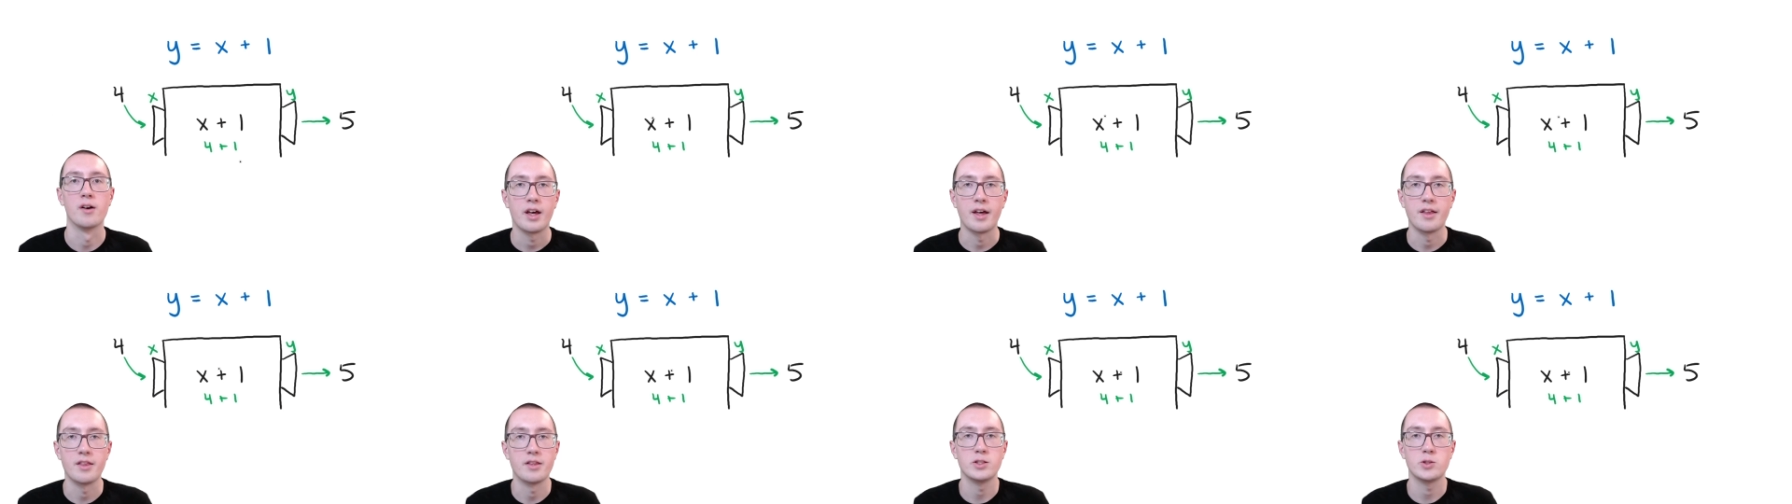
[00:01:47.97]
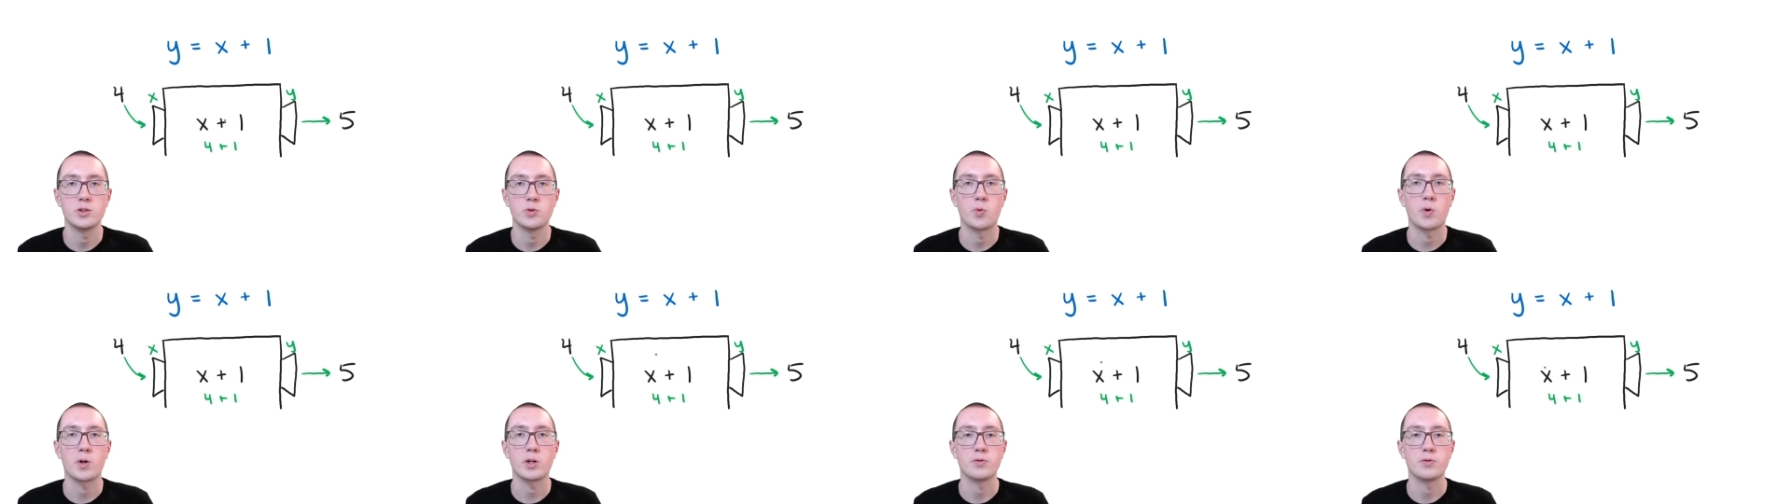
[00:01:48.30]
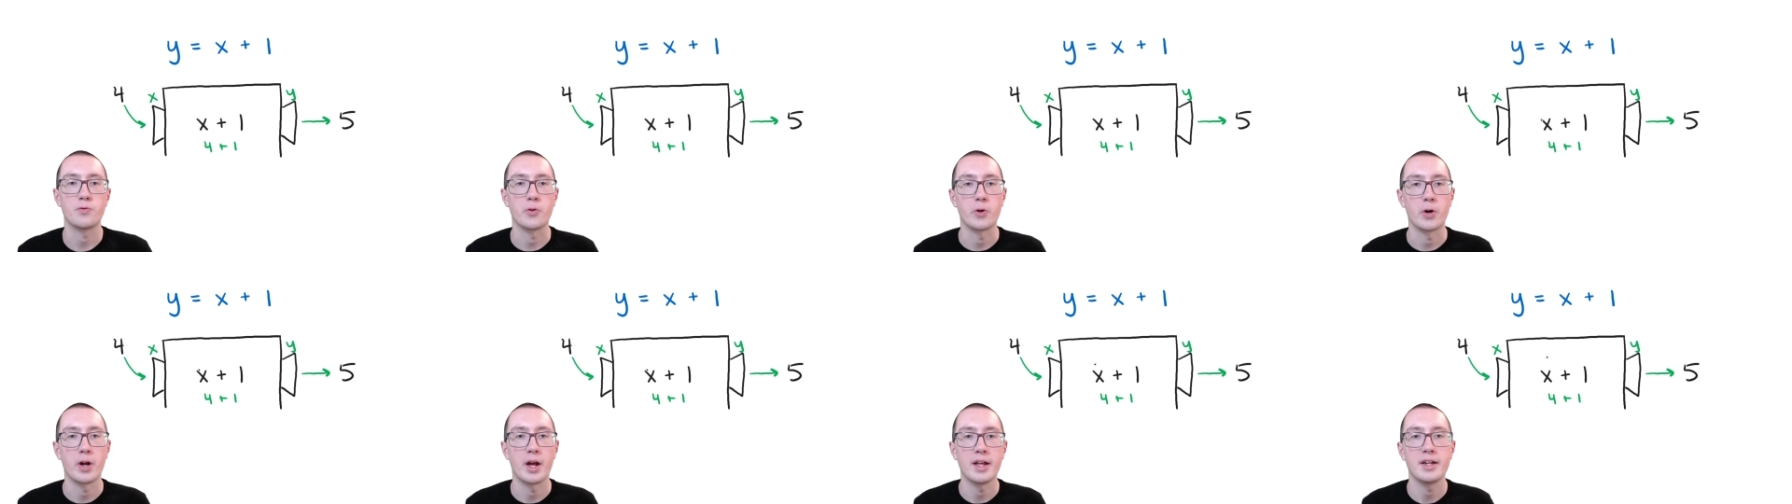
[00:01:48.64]
And this works
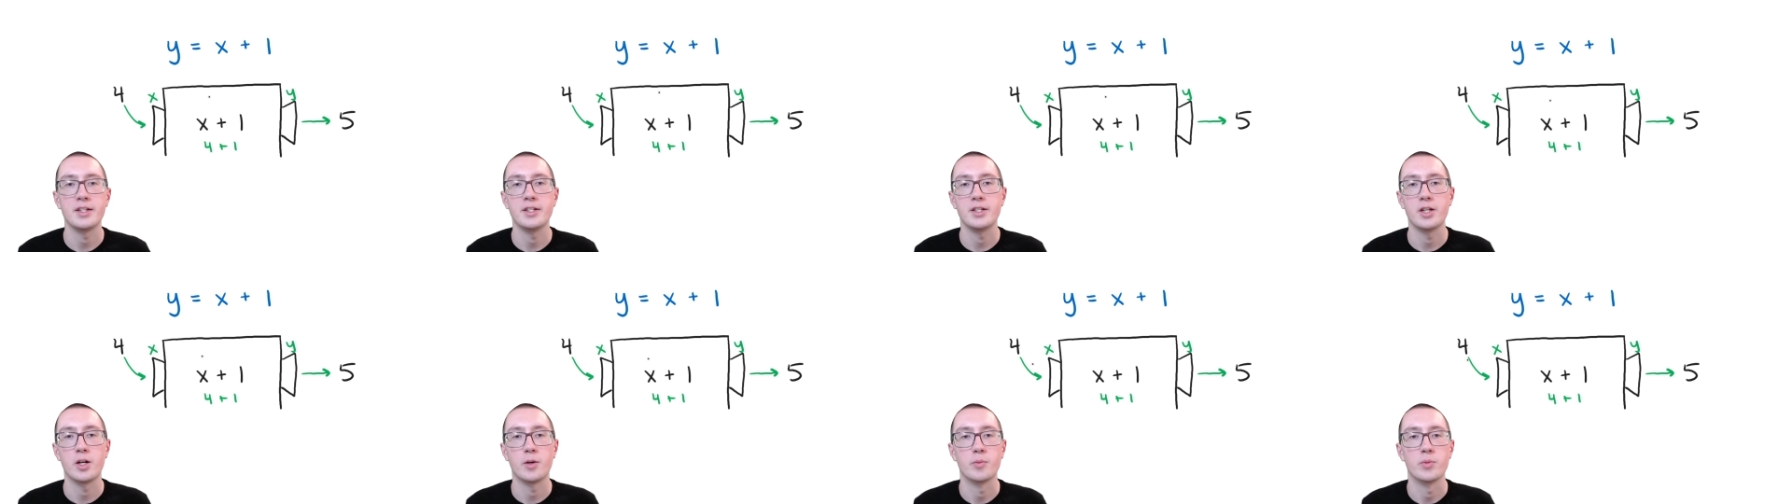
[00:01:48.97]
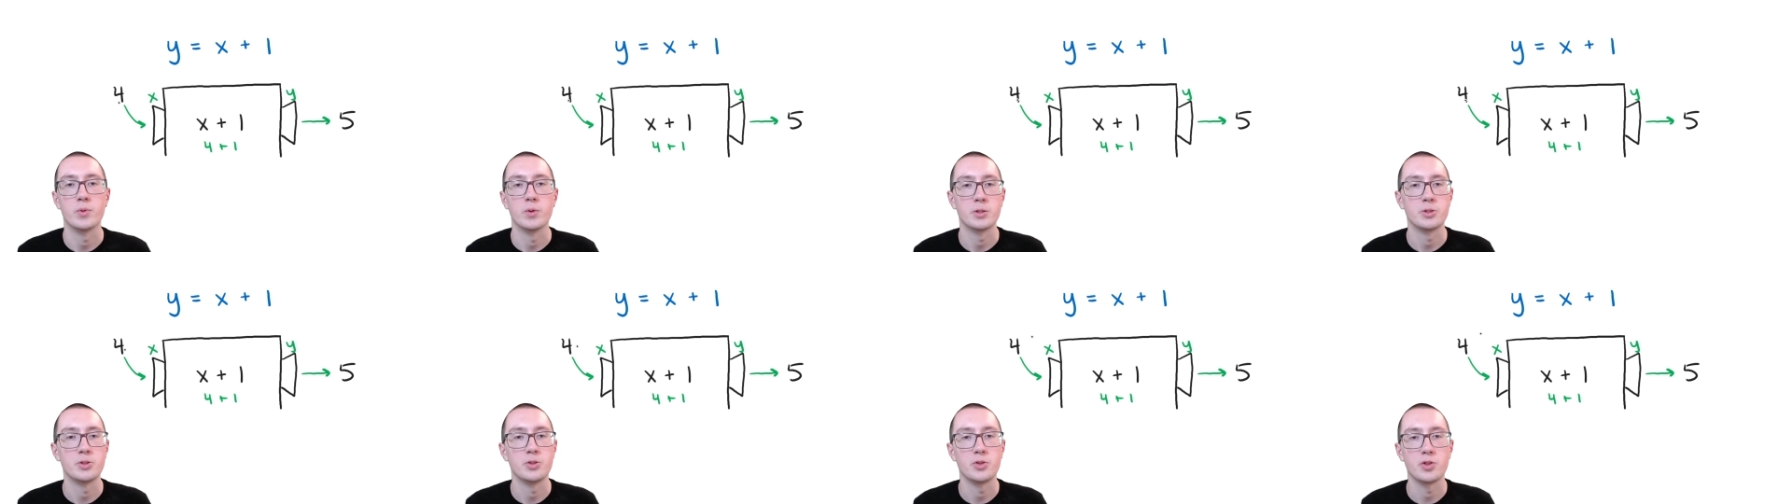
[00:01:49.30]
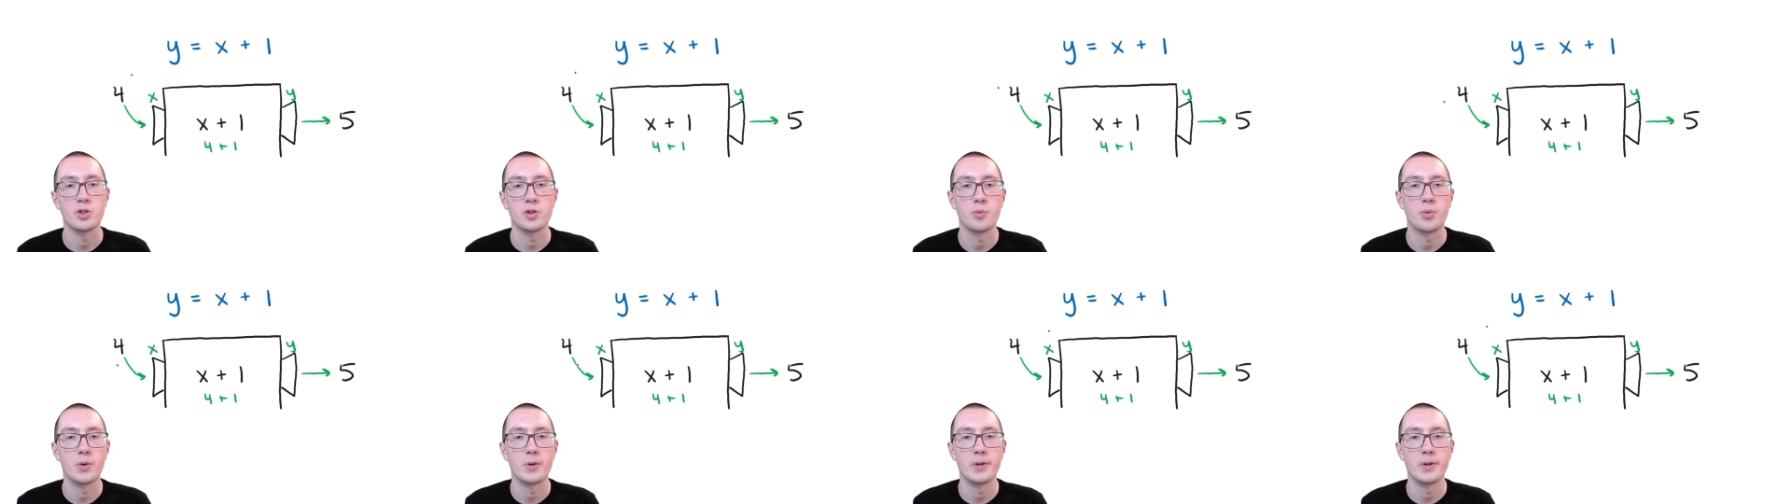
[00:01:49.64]
for any number. So you
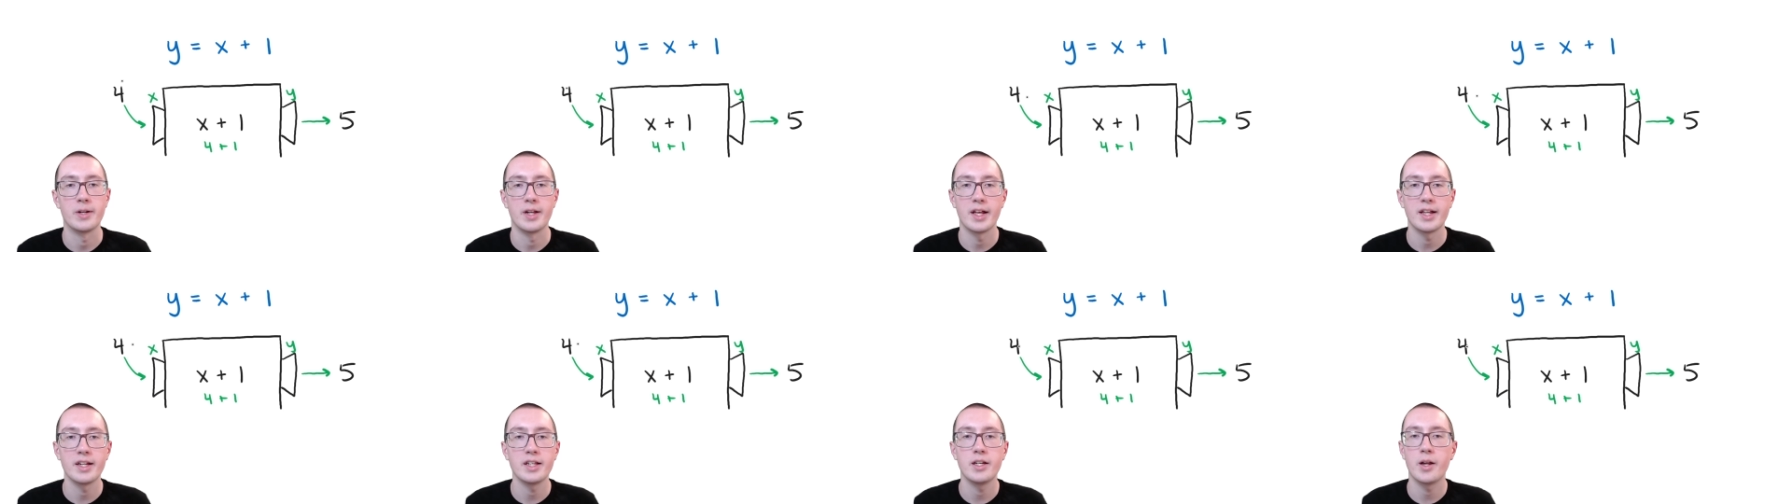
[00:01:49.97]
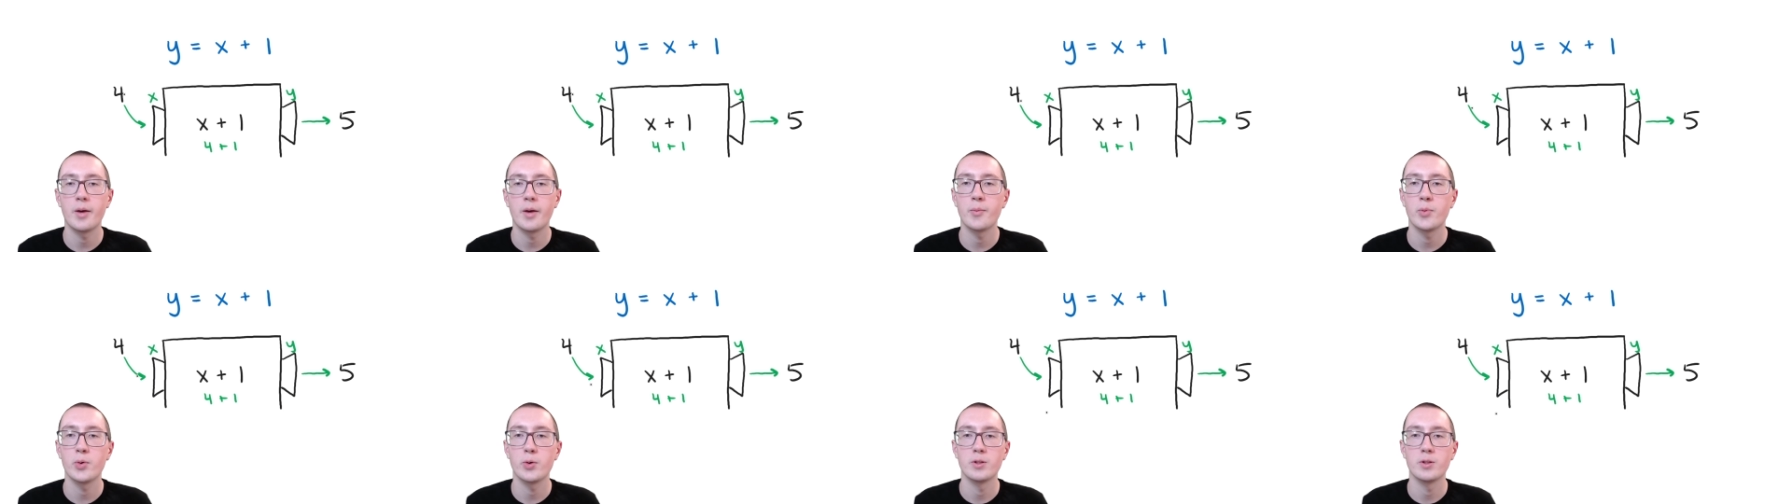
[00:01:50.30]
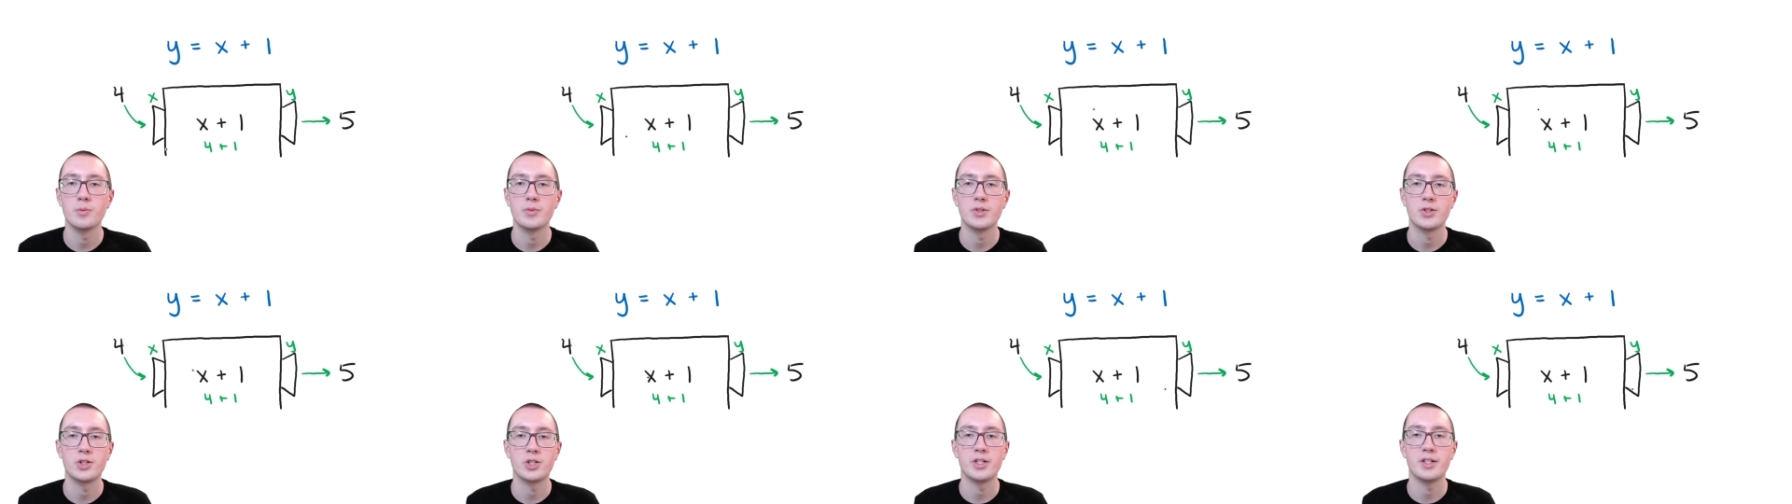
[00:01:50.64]
can put in any number in
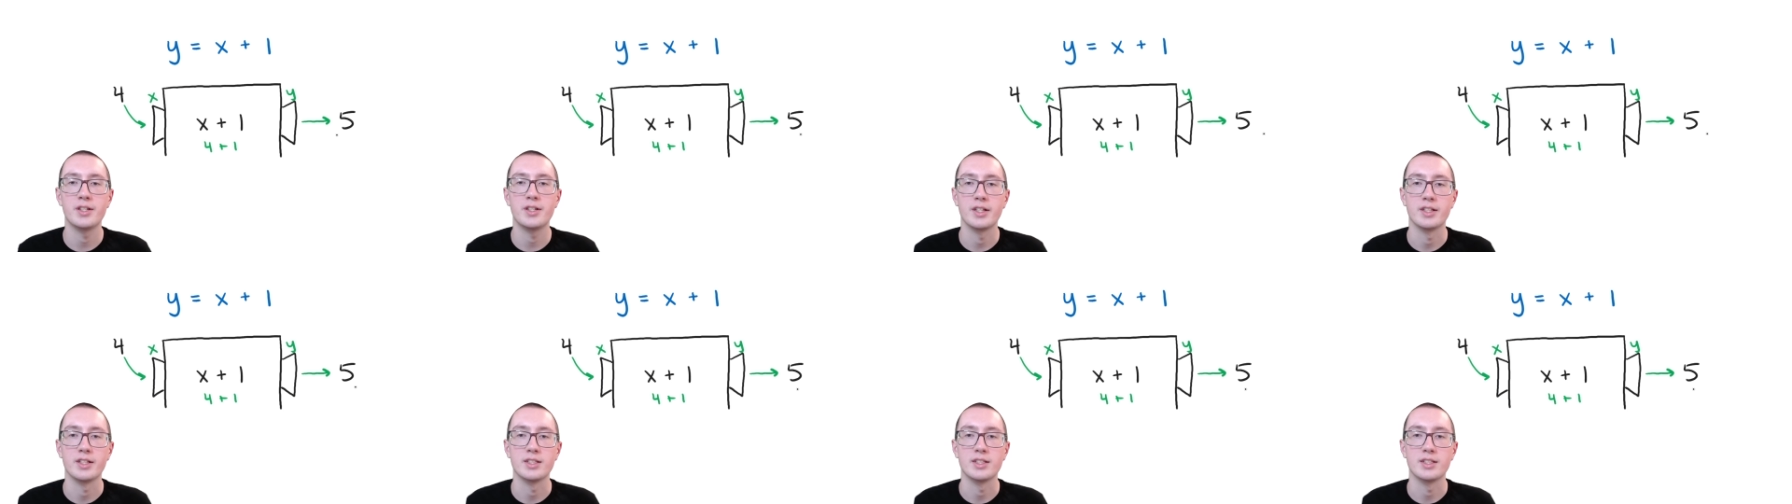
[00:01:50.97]
the machine